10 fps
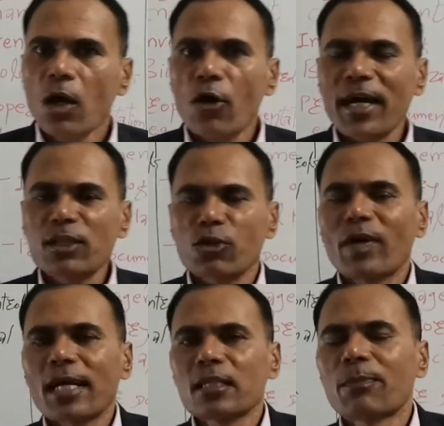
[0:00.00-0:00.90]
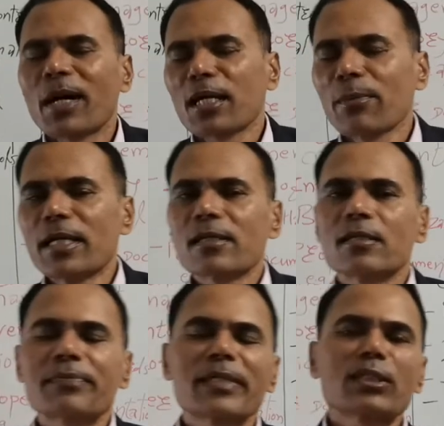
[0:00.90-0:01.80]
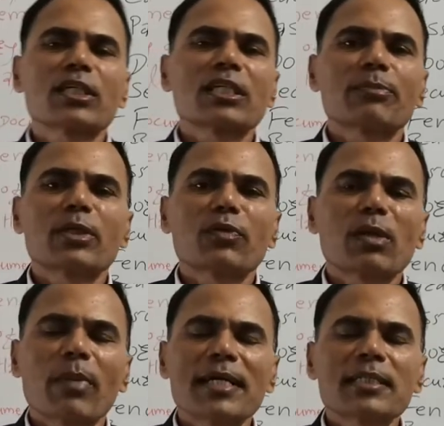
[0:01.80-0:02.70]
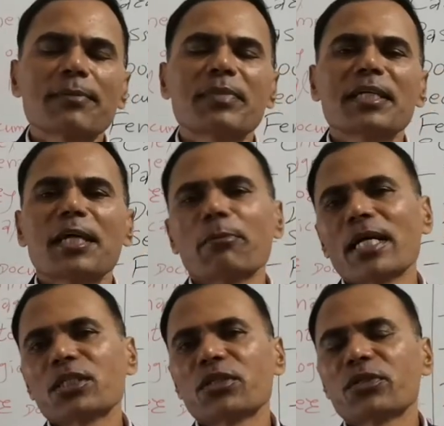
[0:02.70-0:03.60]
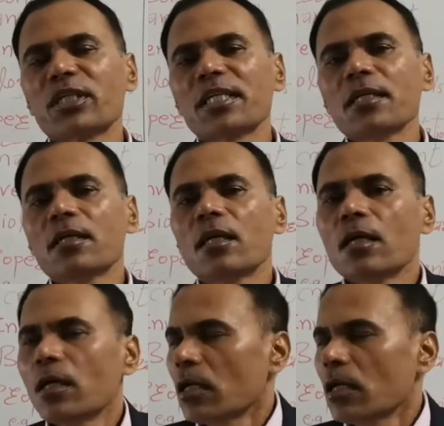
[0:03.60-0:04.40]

Okay, so what are the fundamental differences between biosafety and biosecurity?